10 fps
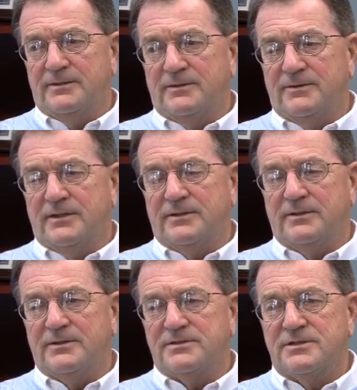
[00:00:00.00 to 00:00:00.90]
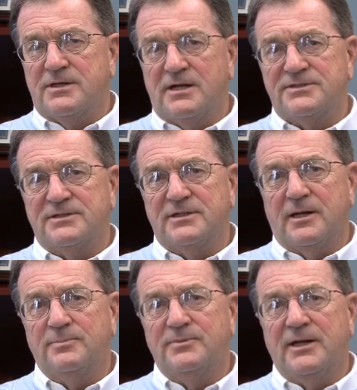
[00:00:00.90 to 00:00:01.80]
There is constant
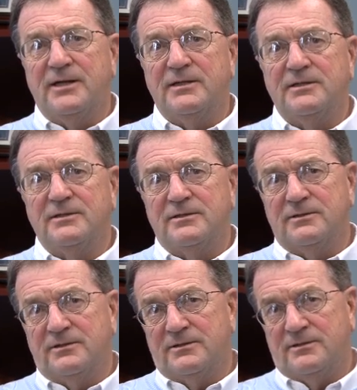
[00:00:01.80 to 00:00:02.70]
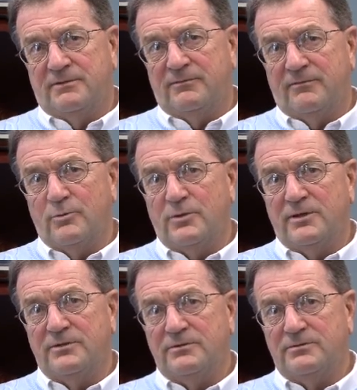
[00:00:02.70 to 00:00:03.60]
updating of
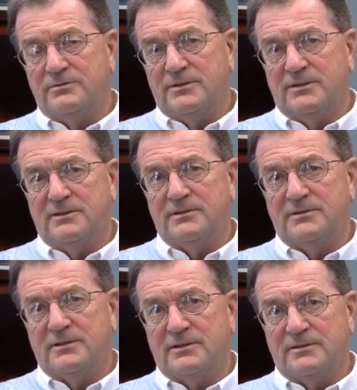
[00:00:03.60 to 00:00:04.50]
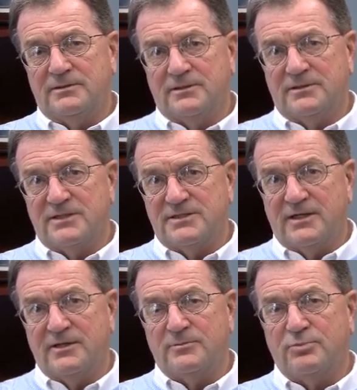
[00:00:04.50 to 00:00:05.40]
everyone who does any
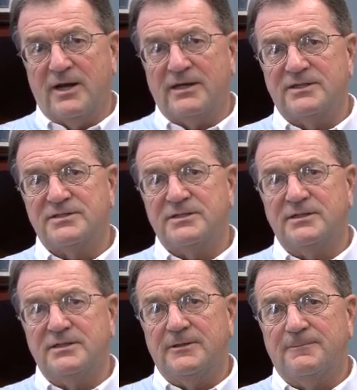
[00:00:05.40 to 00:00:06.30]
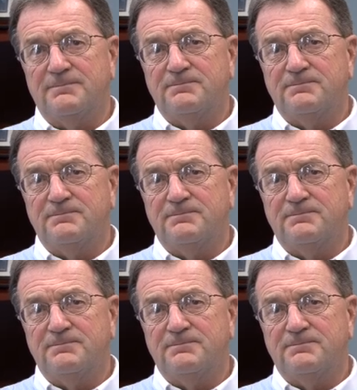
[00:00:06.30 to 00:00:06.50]
of the practice in here.